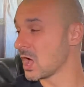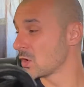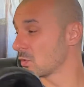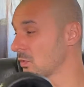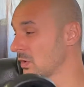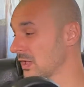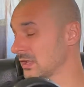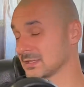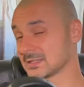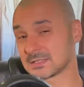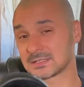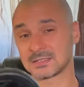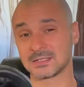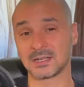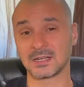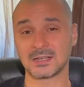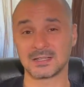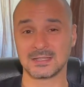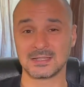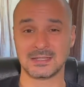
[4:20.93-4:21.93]
Well, it
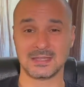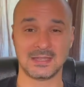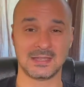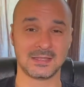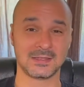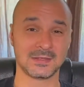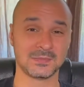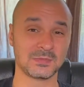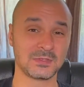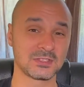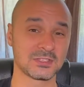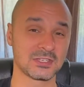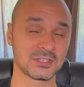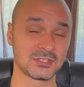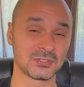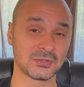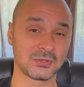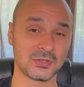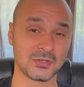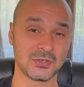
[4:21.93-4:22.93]
started in the music
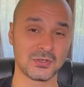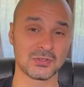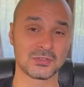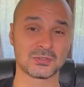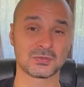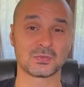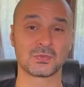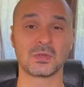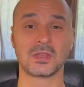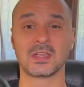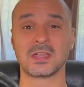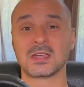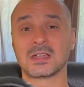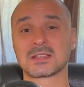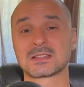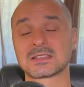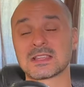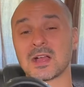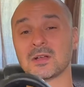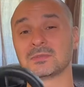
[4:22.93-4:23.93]
studios where
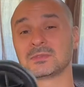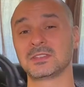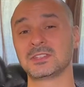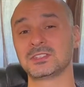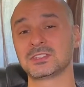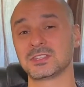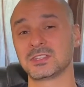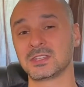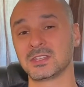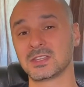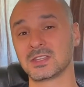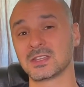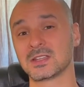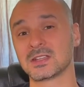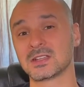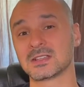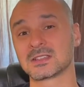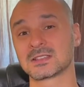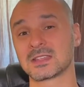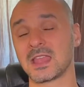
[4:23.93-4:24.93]
sound
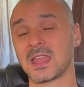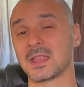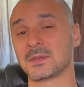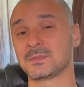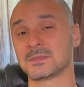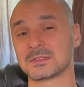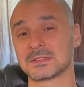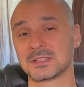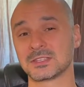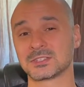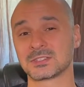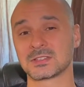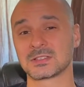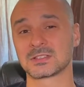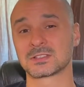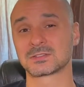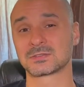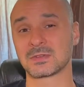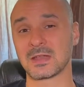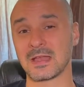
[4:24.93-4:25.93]
engineers and
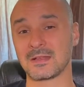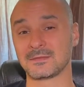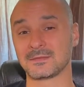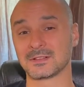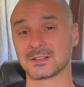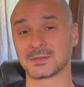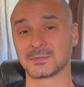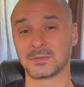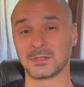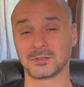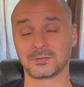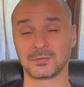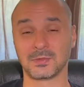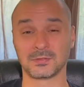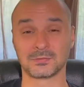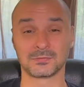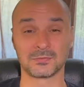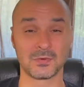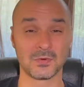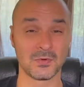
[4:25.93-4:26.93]
musicians travel
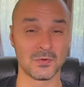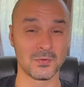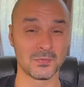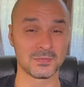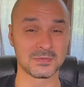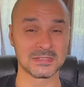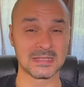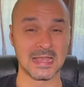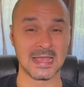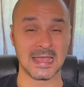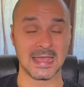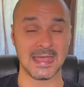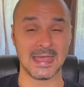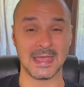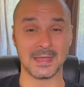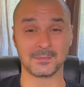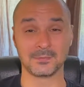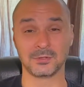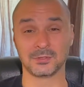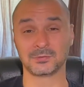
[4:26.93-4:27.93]
between rooms
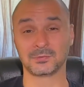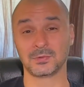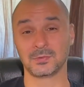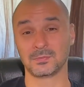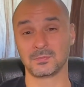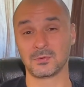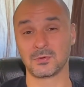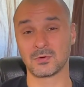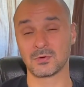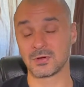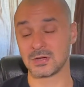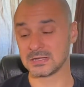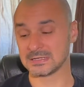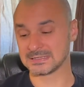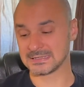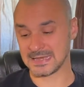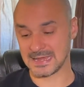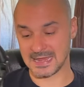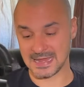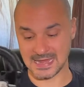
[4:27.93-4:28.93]
and between
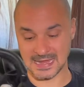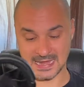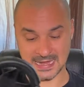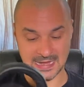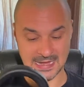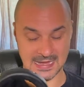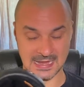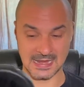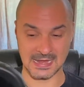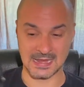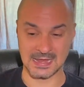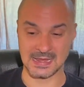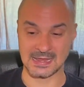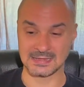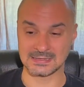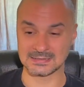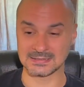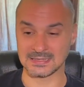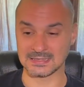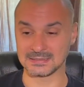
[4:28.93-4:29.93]
boards,
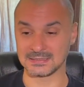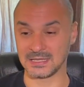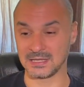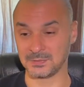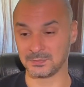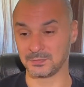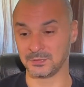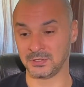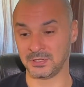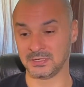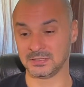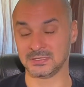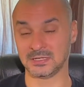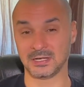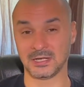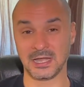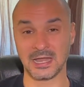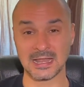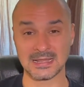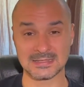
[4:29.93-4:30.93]
and they bring
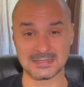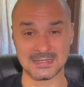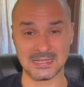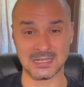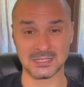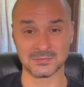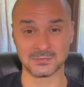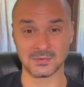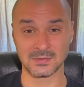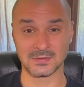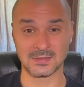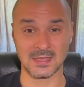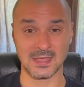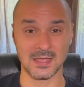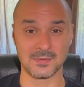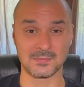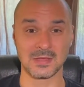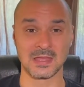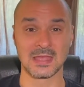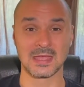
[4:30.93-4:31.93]
their headsets with
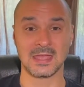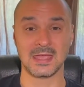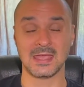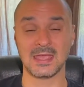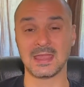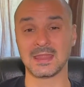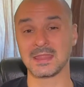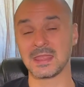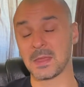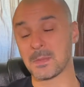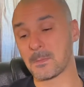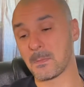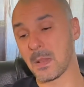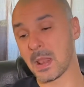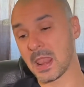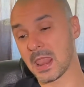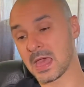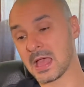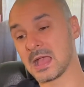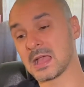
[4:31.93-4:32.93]
them and they
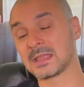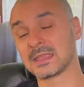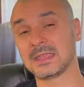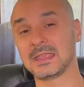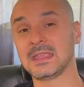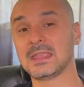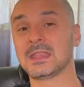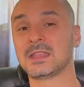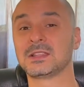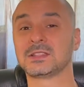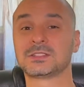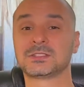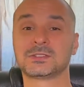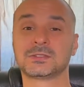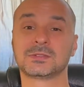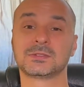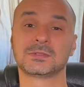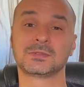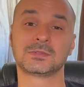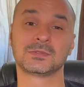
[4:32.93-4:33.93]
plug
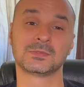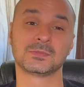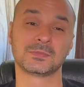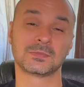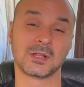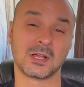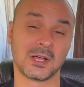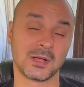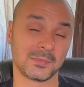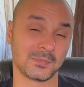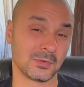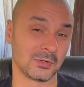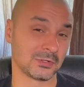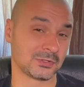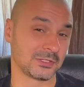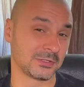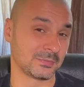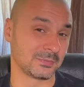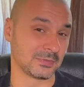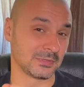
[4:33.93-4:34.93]
into
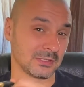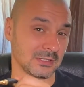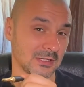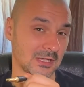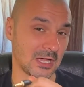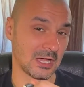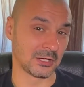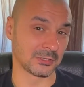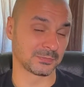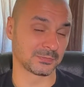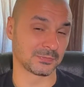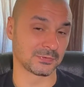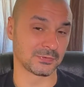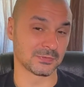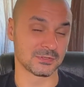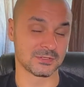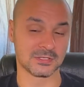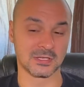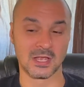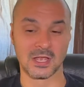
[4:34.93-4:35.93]
multiple
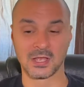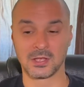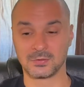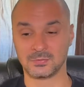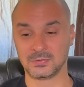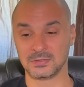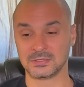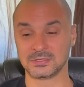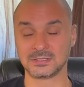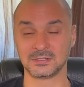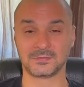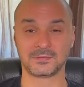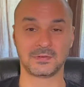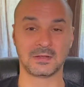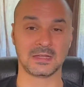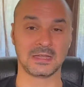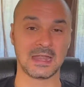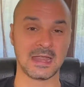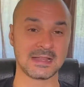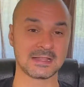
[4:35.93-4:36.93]
outputs with
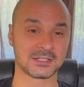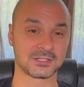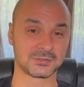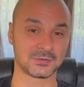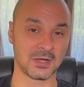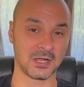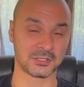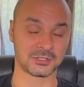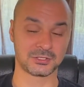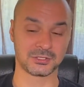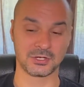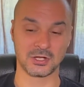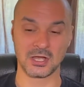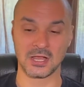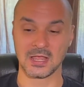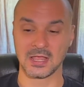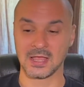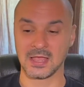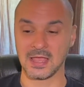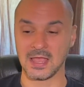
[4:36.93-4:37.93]
different gain structure.
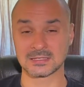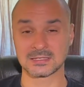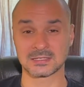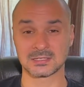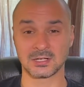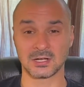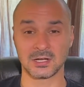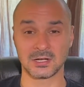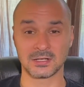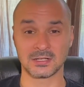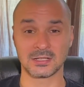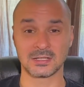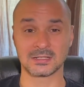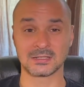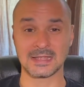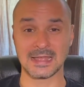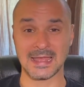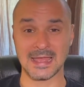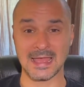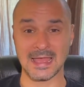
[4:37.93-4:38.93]
It
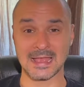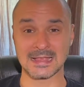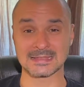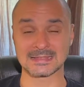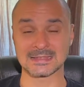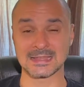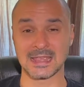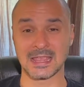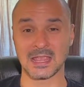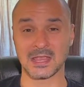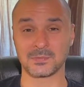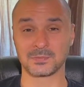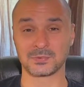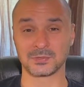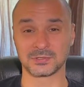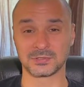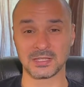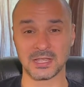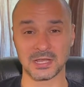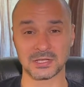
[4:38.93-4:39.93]
started as a
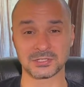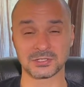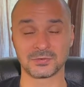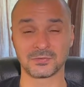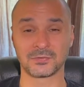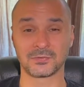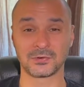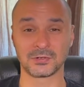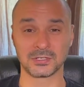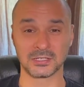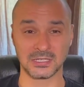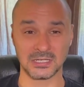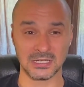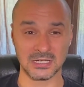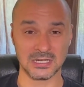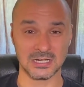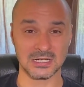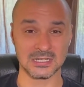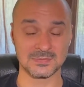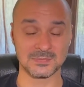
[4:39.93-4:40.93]
protection for the
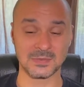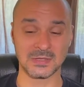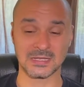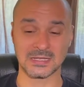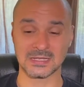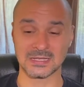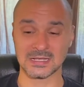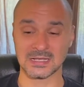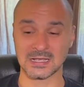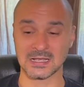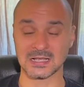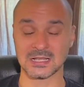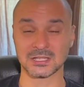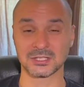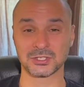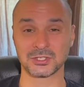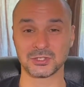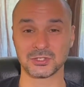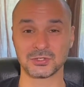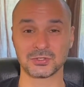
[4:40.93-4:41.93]
ears
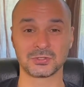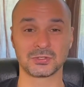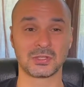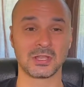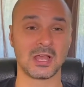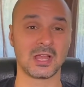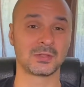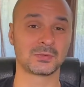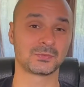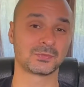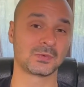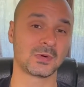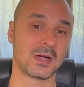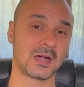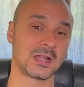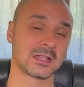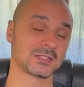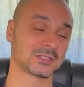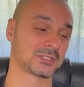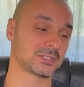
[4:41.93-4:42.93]
because you do not
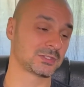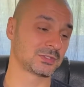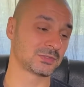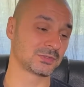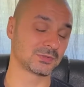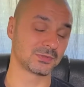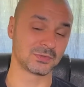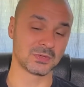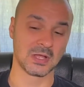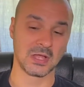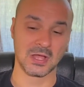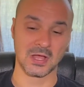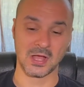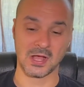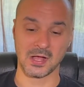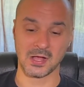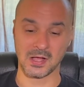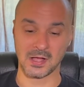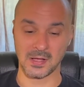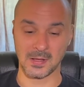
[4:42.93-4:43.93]
want to
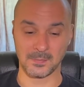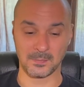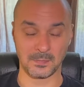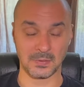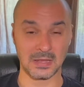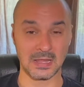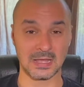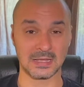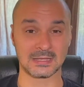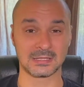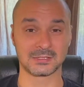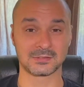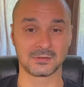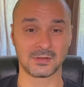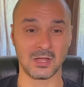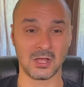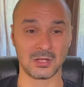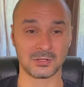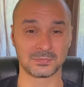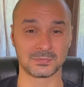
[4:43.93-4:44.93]
plug into
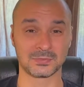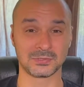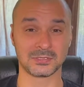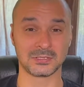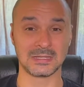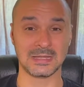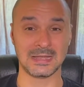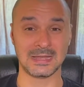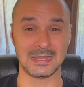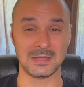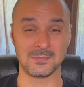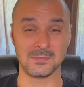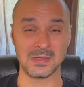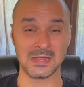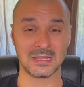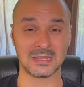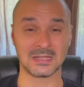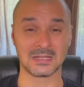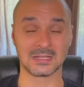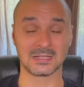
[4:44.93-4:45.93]
an output and
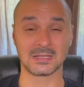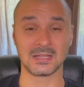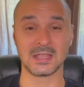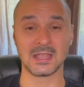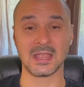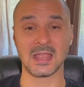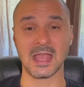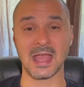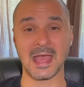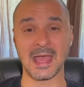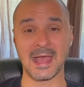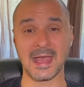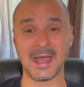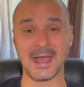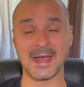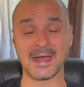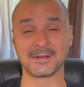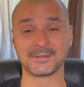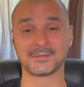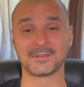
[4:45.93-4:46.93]
immediately
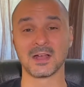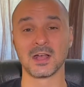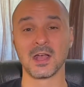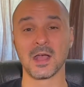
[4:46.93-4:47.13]
have